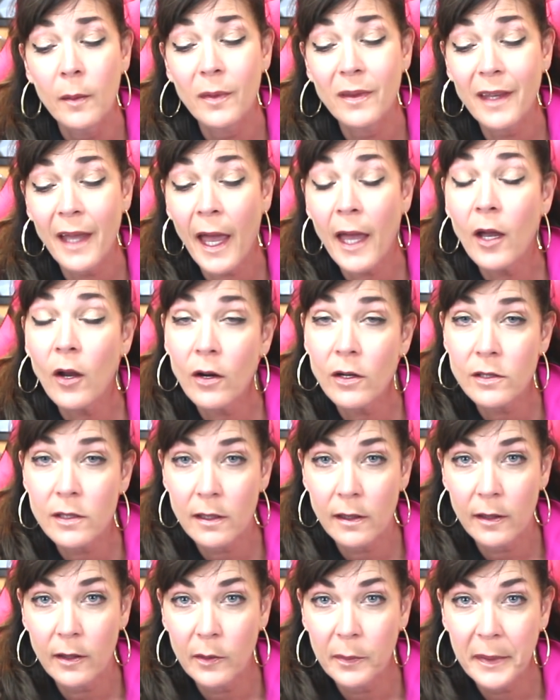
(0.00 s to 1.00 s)
The AR is a
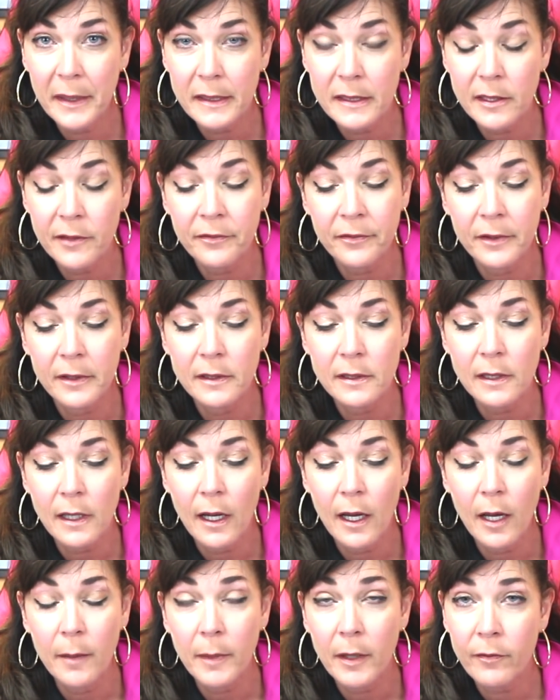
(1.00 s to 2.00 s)
little bit different.
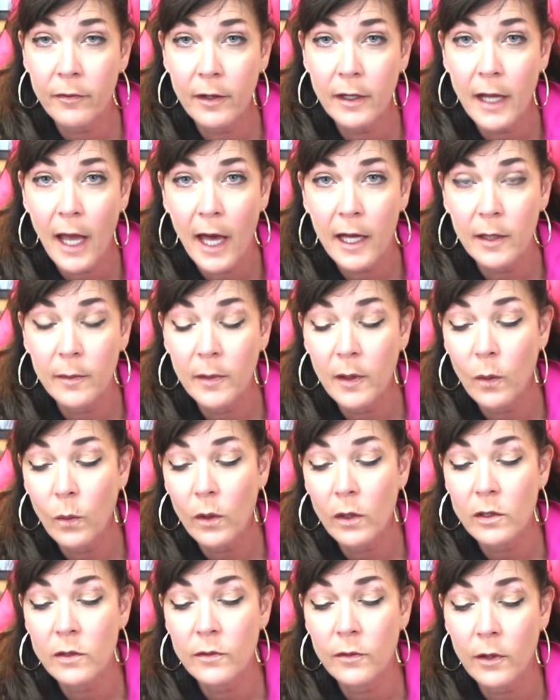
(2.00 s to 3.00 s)
My friend Adam that
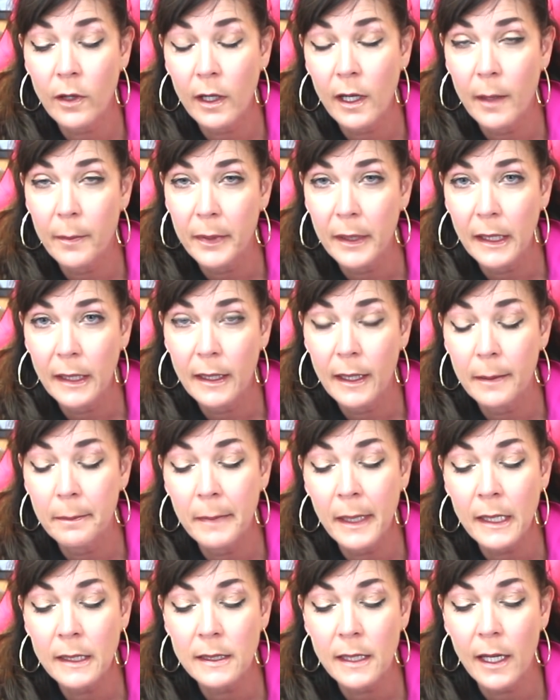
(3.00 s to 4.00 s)
works for a company that
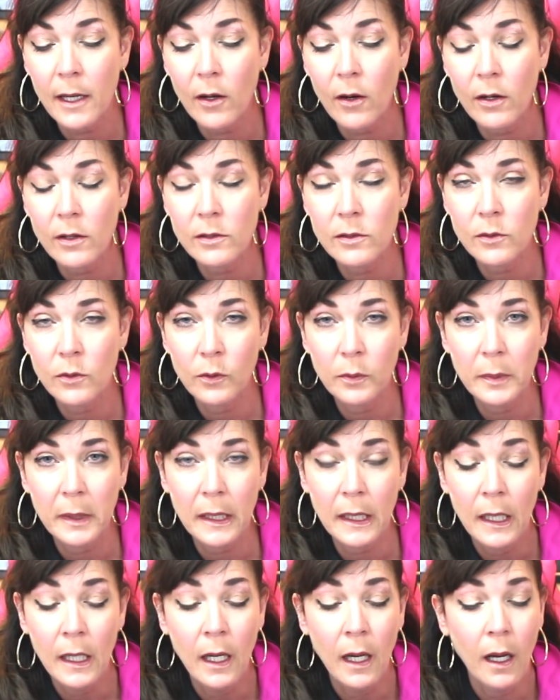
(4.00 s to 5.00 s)
makes ARs told
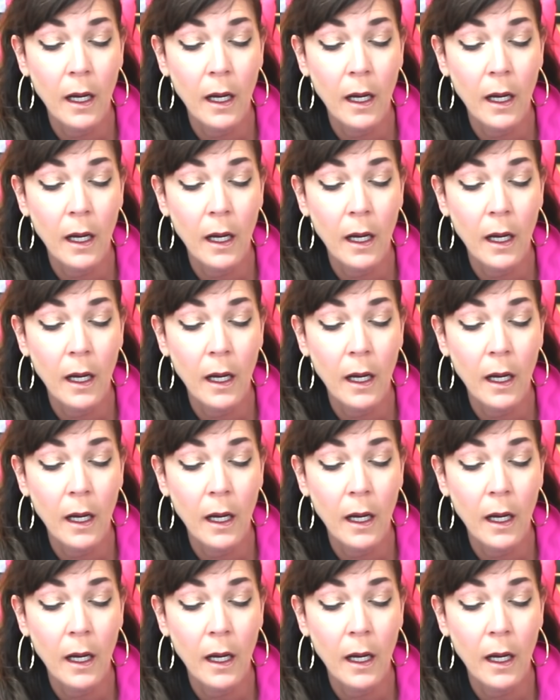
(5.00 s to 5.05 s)
me